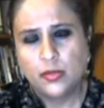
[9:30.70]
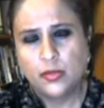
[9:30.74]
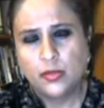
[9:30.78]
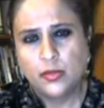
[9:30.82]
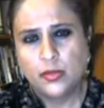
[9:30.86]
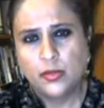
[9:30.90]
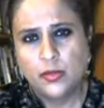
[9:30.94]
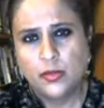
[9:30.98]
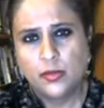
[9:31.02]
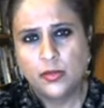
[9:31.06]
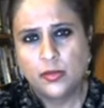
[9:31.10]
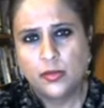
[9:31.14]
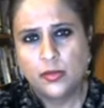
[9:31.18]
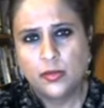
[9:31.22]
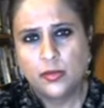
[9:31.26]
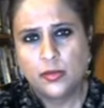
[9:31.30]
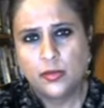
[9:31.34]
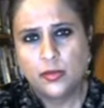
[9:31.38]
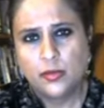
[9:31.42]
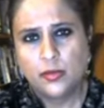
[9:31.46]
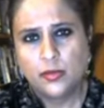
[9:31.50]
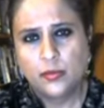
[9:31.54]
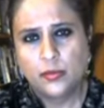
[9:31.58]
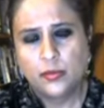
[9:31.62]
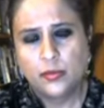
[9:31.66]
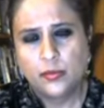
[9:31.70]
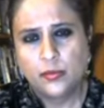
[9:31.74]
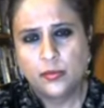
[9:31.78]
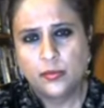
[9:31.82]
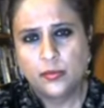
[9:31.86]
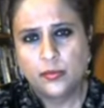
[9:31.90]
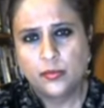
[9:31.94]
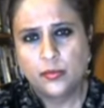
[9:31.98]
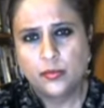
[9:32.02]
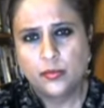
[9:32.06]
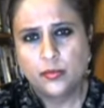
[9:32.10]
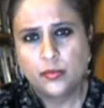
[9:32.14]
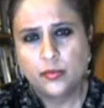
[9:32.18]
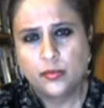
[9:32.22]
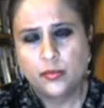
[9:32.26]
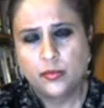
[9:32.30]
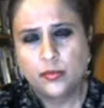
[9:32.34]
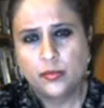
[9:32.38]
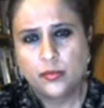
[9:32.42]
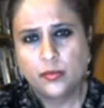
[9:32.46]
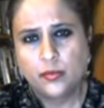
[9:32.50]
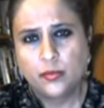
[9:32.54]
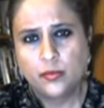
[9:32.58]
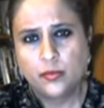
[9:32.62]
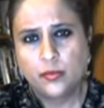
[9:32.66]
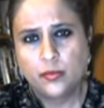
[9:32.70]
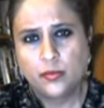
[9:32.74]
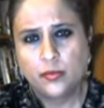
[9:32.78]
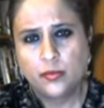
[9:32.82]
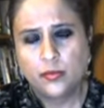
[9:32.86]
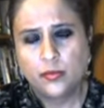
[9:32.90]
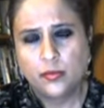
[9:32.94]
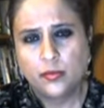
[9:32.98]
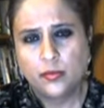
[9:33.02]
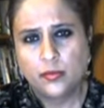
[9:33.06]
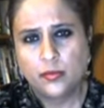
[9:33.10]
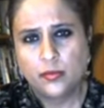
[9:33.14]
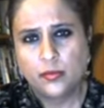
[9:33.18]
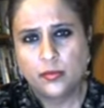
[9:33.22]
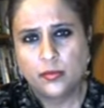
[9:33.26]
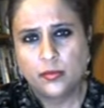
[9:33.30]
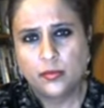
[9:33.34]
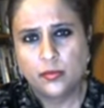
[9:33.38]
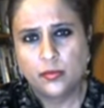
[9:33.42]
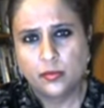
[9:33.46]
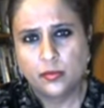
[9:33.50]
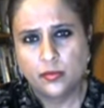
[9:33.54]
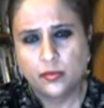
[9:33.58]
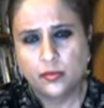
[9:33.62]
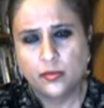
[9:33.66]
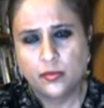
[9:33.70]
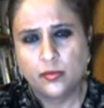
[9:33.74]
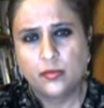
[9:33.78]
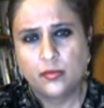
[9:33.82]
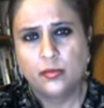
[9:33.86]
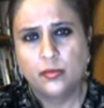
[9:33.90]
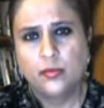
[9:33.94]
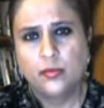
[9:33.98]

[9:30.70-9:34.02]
(silent)